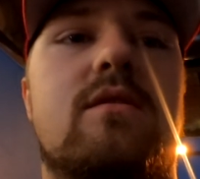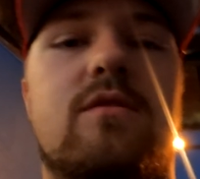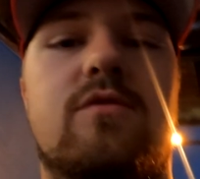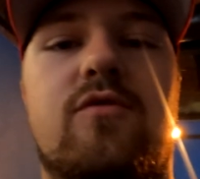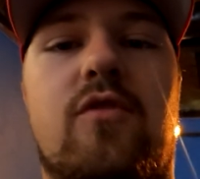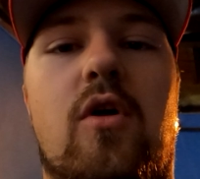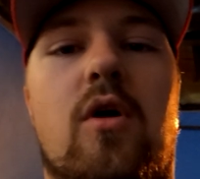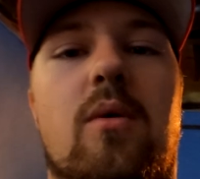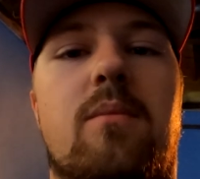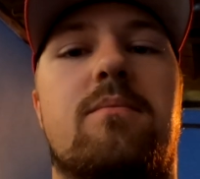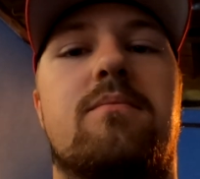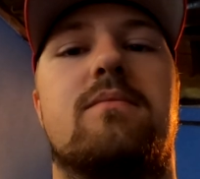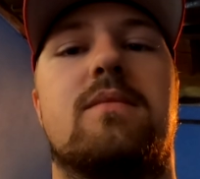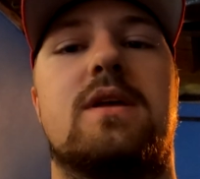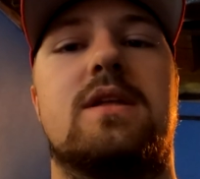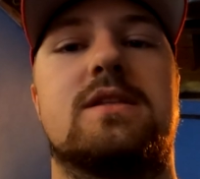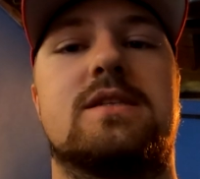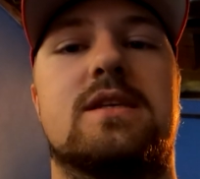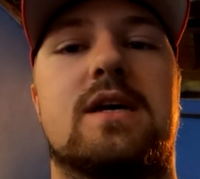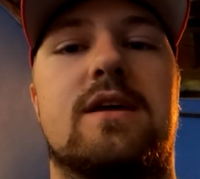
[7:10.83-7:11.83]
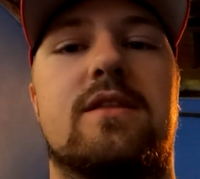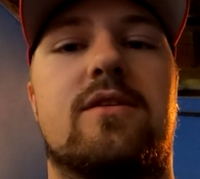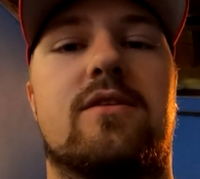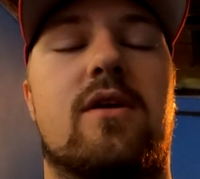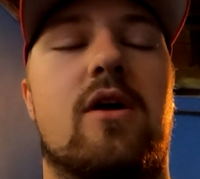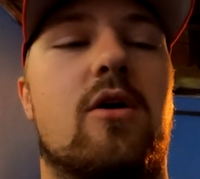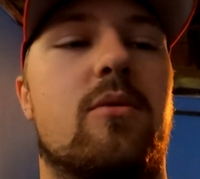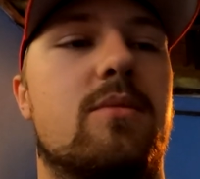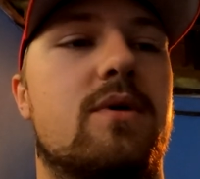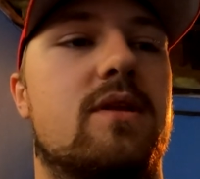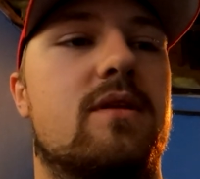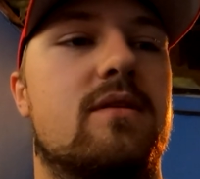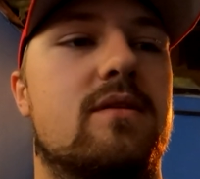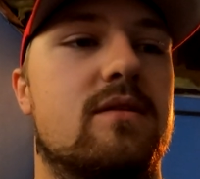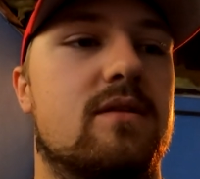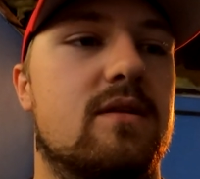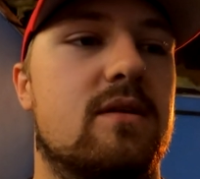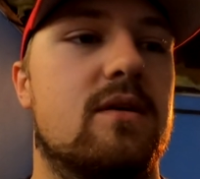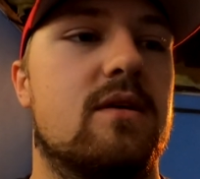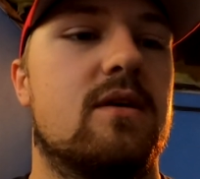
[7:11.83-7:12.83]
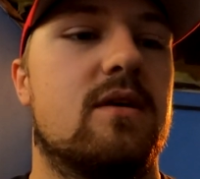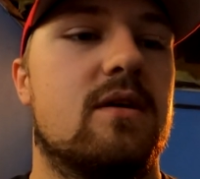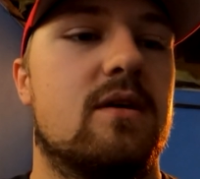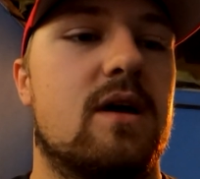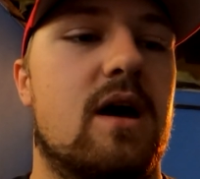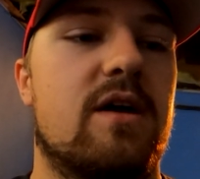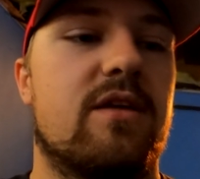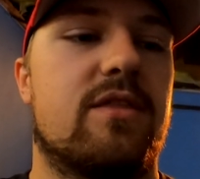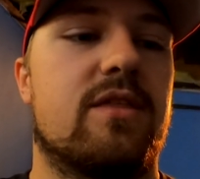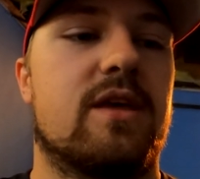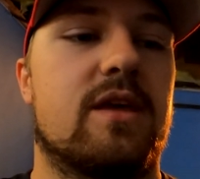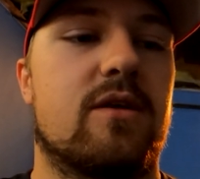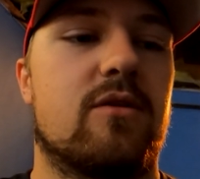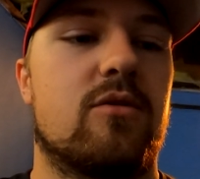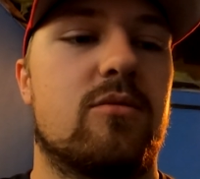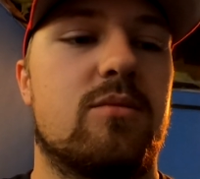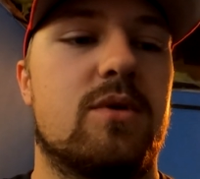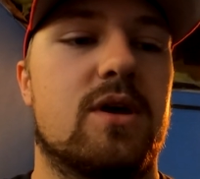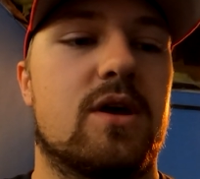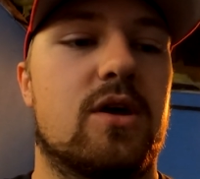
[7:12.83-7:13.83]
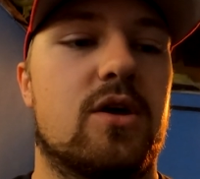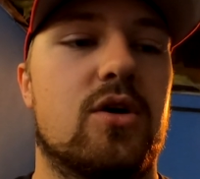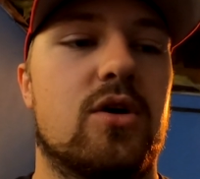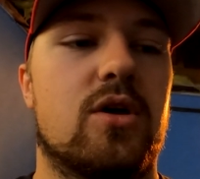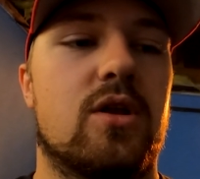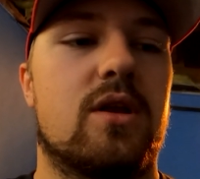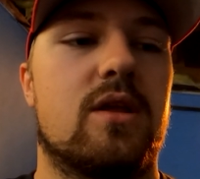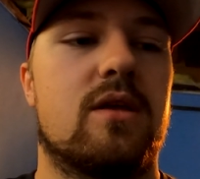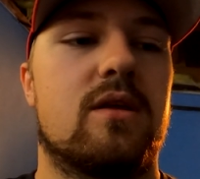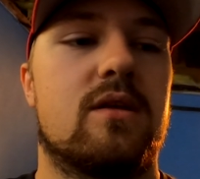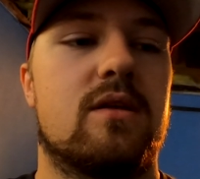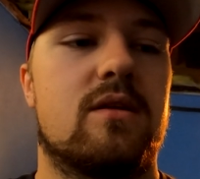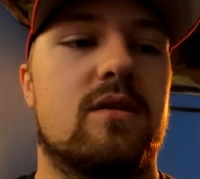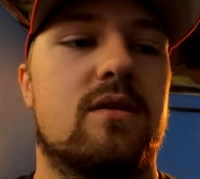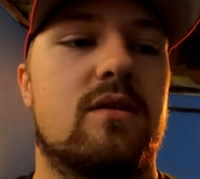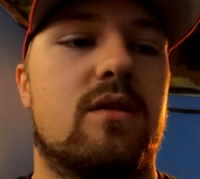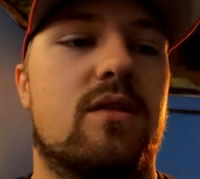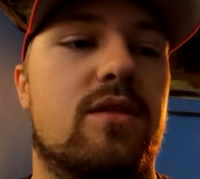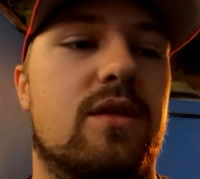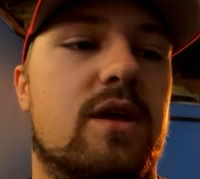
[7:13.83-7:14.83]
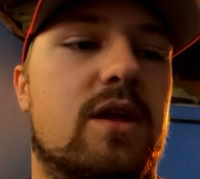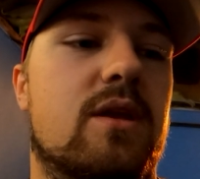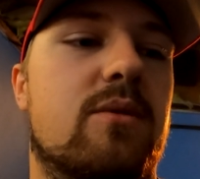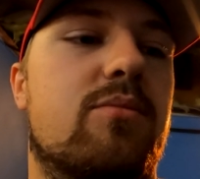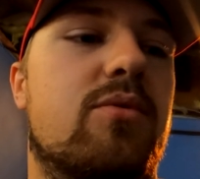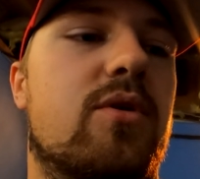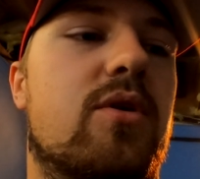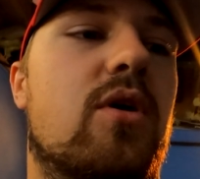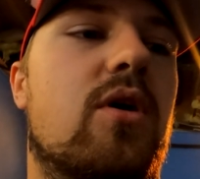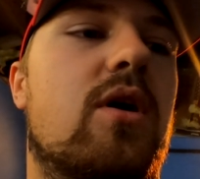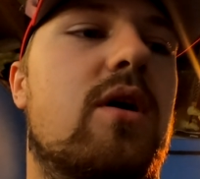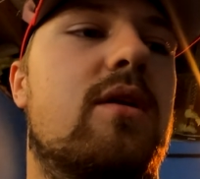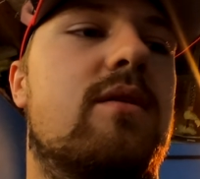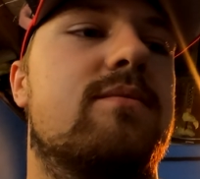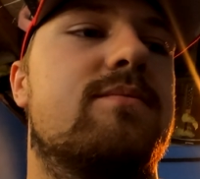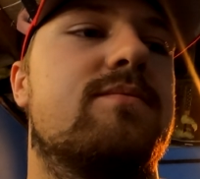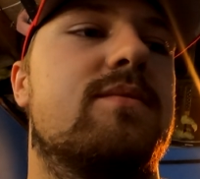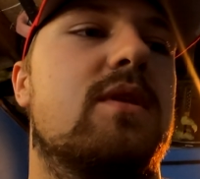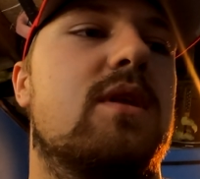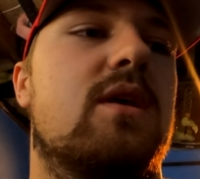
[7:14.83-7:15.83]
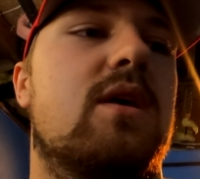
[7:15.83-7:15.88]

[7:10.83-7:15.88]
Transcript: from inside their helmet, I think it would be a good thing to put on.